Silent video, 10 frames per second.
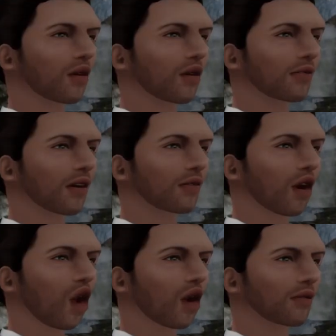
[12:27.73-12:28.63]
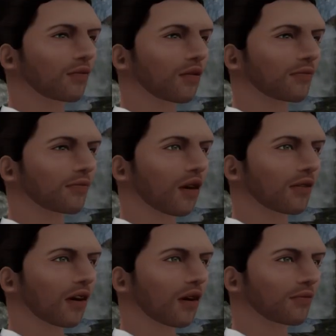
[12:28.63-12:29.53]
verbally,
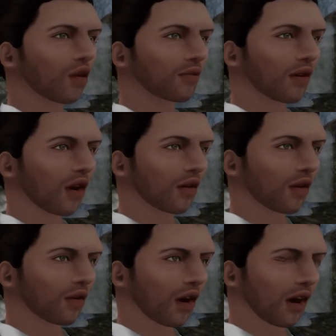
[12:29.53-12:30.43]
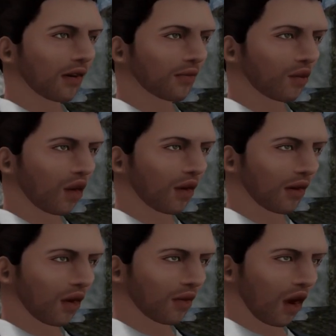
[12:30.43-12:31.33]
could be typing.
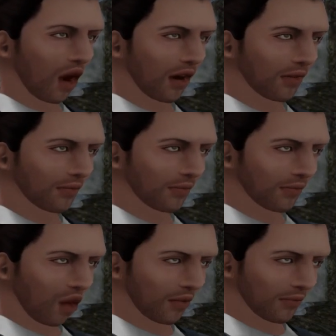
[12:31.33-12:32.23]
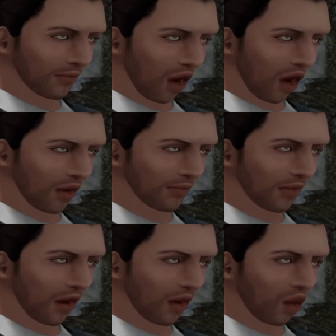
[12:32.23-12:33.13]
Second Life, talk with
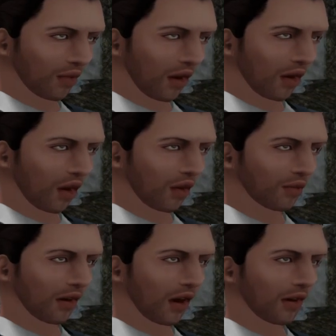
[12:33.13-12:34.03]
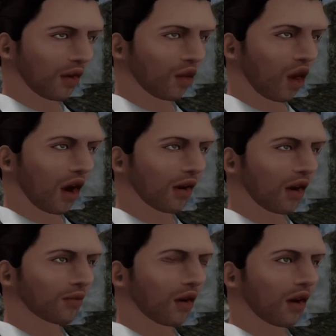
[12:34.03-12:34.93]
people, because I need to use my
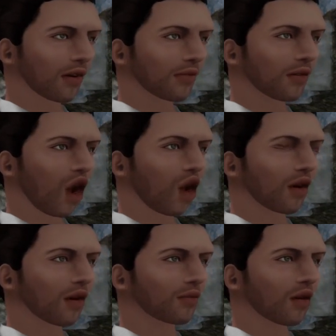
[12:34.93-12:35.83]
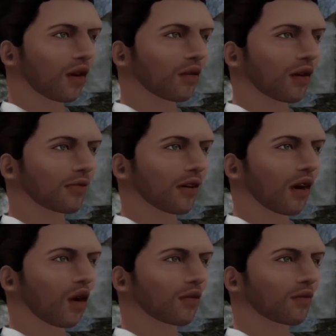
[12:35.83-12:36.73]
brain to communicate with someone.
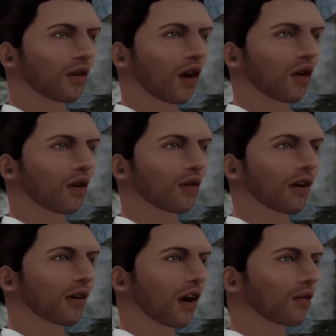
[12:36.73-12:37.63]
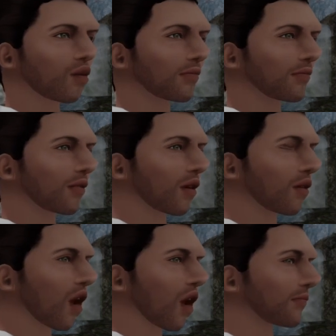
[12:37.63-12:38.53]
And if I'm trying to talk with
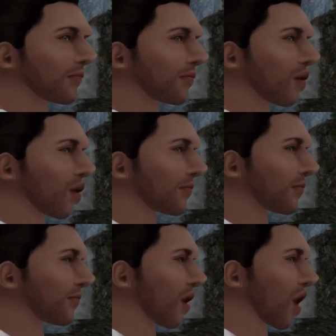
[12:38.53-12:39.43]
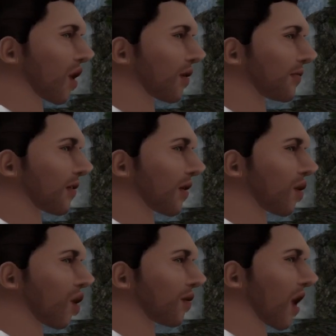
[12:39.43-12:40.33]
Gentle, and I say
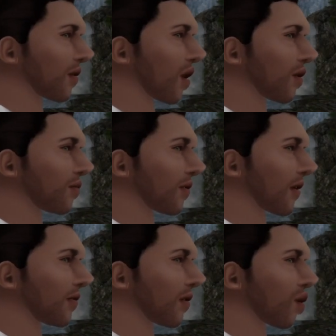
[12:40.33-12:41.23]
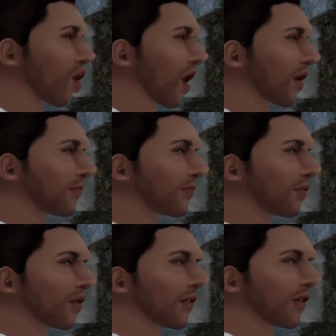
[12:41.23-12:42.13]
something that doesn't make any sense,
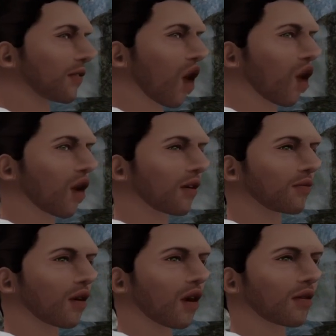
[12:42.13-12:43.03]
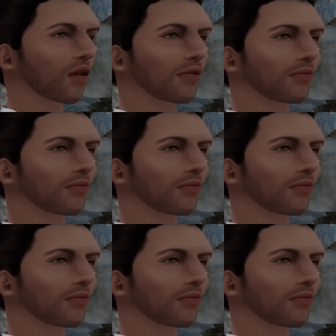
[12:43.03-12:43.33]
I'm expecting Gentle to